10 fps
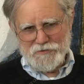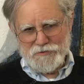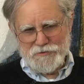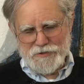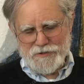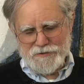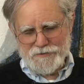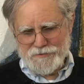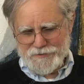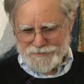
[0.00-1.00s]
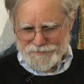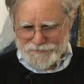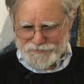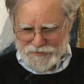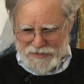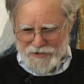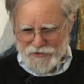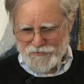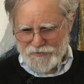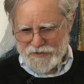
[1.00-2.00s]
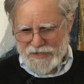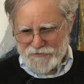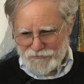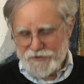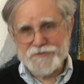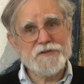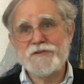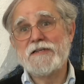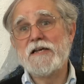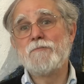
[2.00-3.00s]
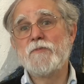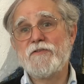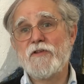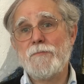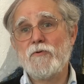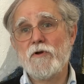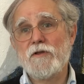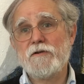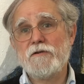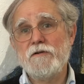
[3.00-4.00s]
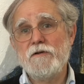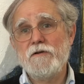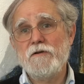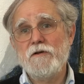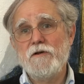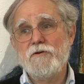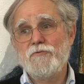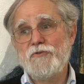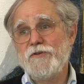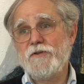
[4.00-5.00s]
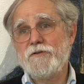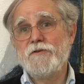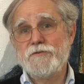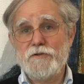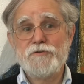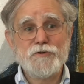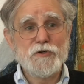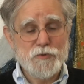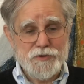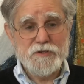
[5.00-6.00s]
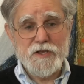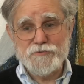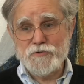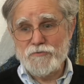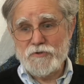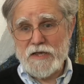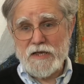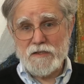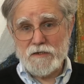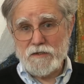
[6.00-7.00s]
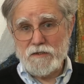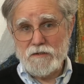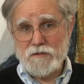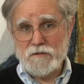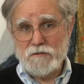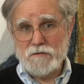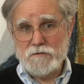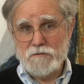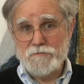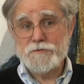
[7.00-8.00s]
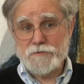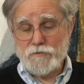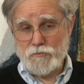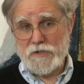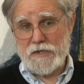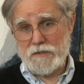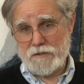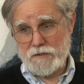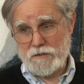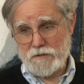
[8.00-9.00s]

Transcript: there, philosophy and physics cannot be separated. Physics is concerned with the nature of reality, physical reality.